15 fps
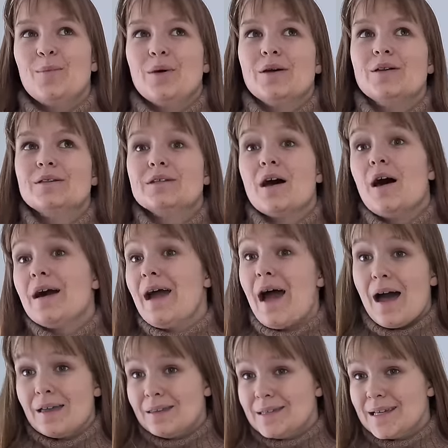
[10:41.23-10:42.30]
but I
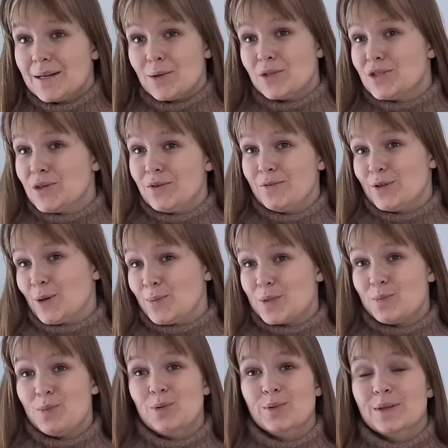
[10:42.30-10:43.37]
had a lot of
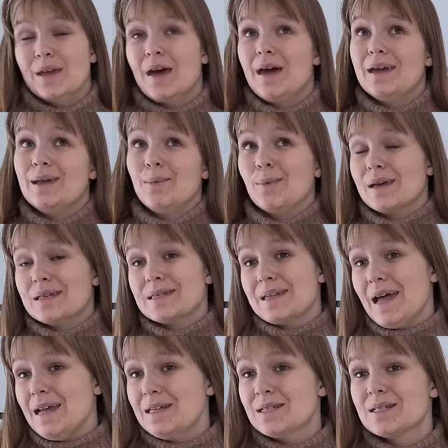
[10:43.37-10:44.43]
Drops Puna in my
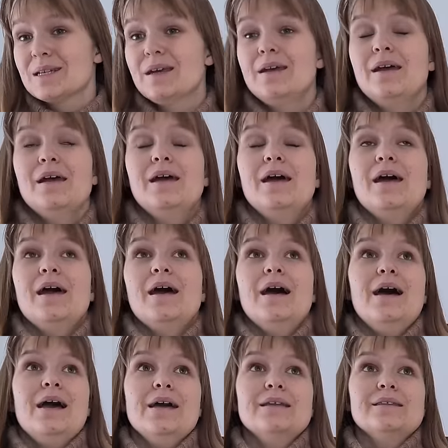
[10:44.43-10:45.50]
stash
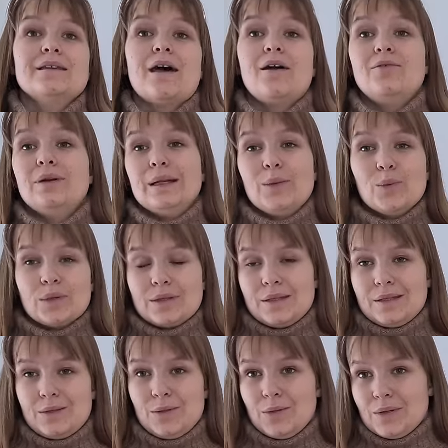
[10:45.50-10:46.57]
and I really
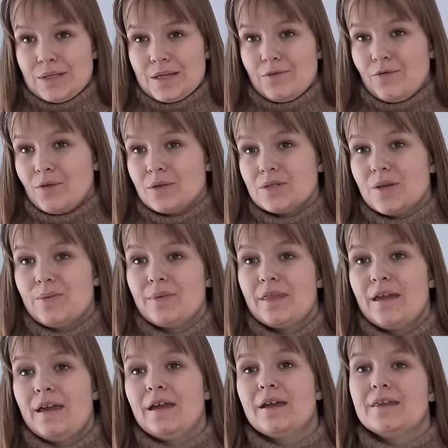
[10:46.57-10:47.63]
wanted to use it for
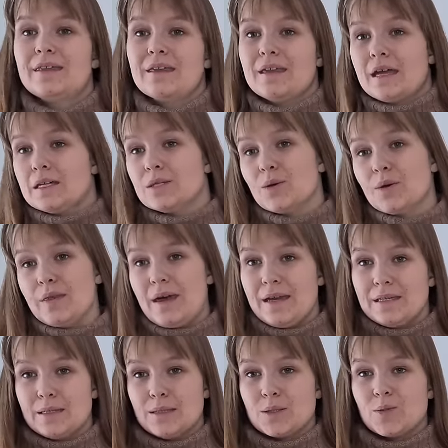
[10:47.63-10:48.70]
something, and then I saw the
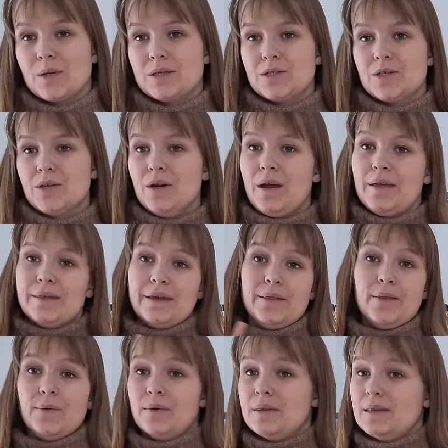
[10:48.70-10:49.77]
Hazel sweater and I
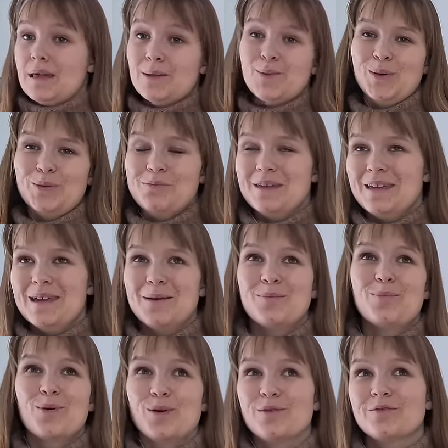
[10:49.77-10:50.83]
thought that would be
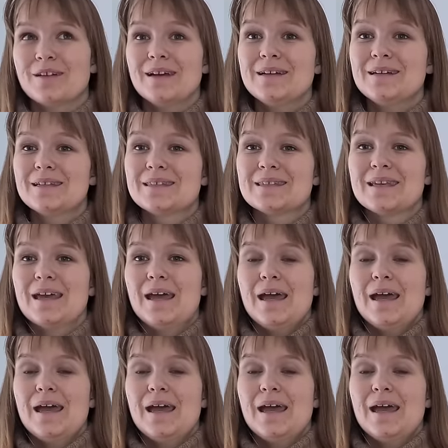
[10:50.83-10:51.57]
perfect.